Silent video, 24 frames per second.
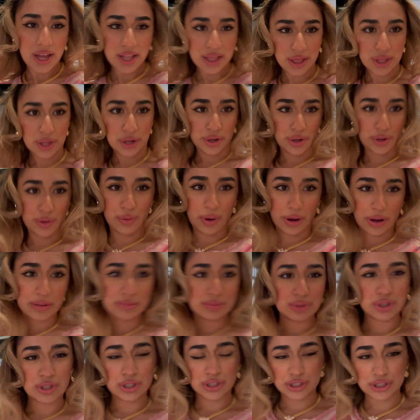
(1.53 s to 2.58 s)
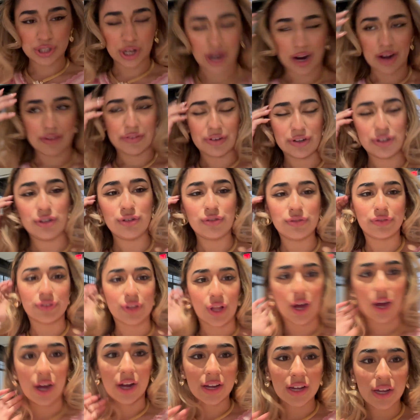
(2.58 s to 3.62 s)
Hello, welcome to the start of a new
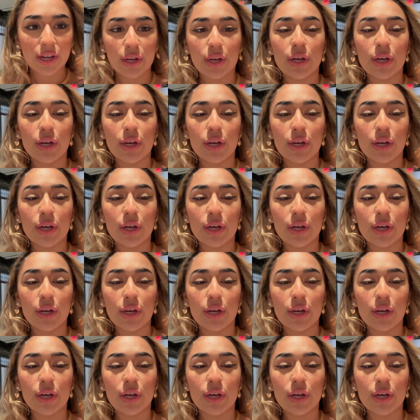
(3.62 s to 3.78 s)
vlog.